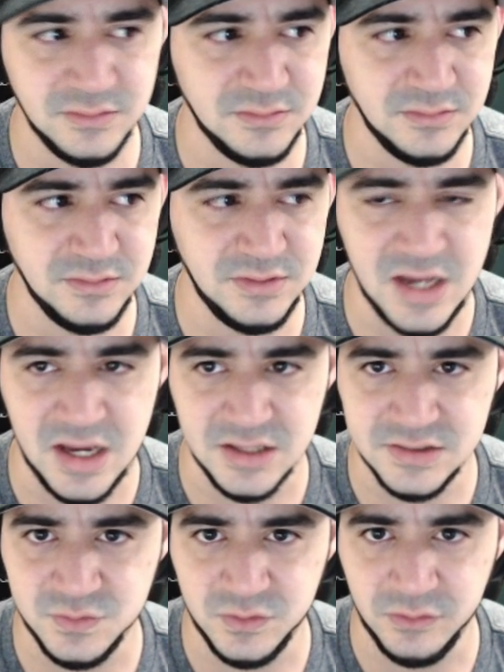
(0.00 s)

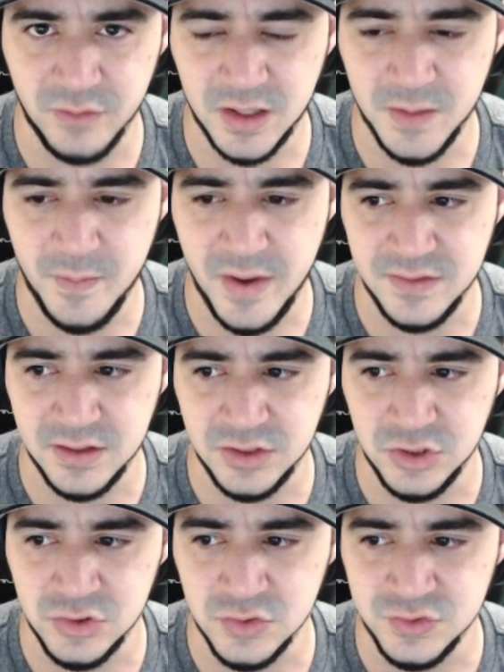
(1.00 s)
yes, we recommend that
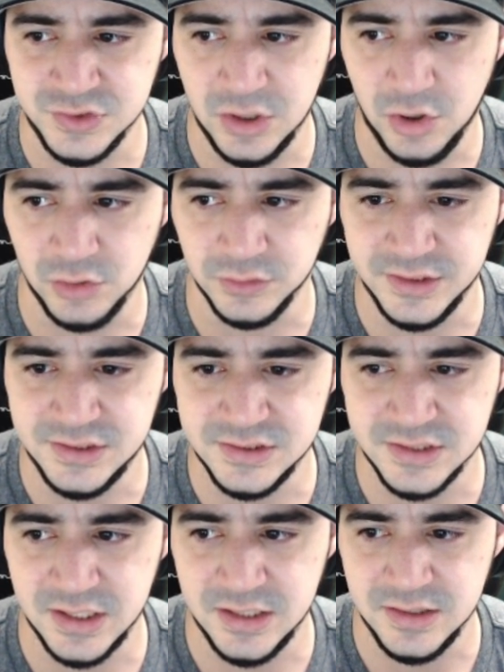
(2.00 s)
you use the only
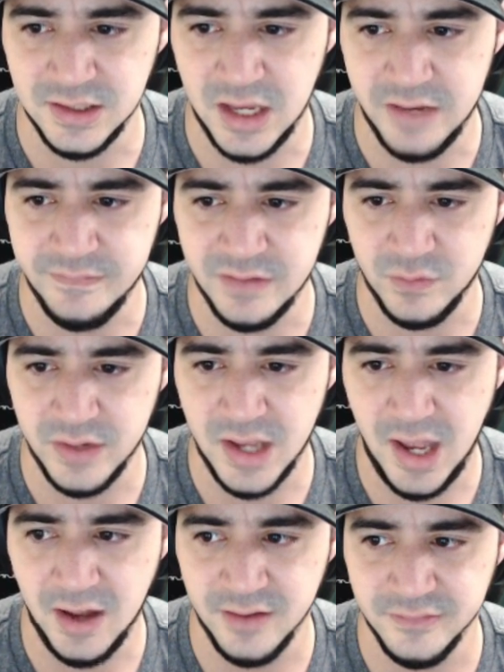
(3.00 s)
set in the game that we
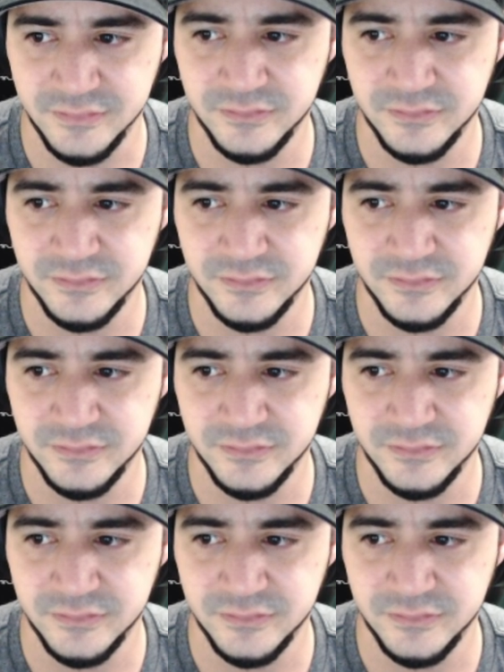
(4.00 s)
have.